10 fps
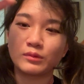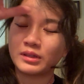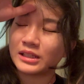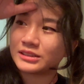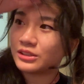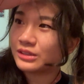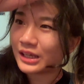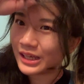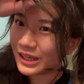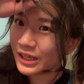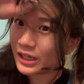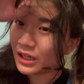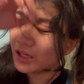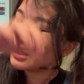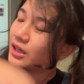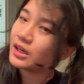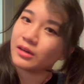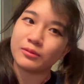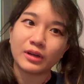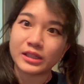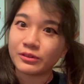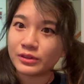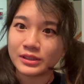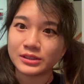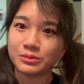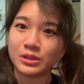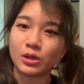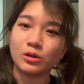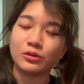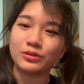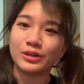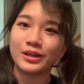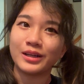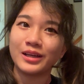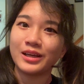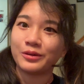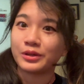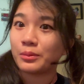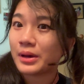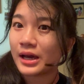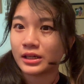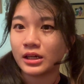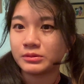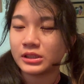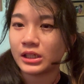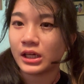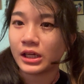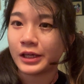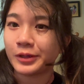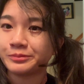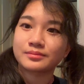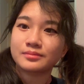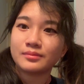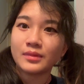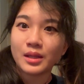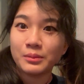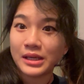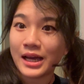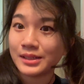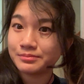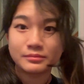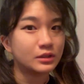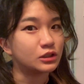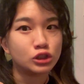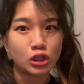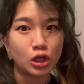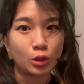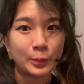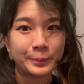that's okay. I'm ready for this to be over. We can pack up today. But yeah, let's go.